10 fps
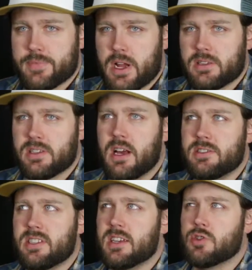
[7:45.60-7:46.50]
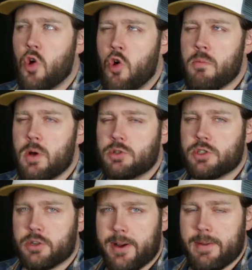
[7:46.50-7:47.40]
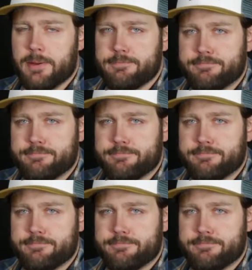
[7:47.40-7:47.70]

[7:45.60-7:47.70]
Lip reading: I'd say it's almost creamy.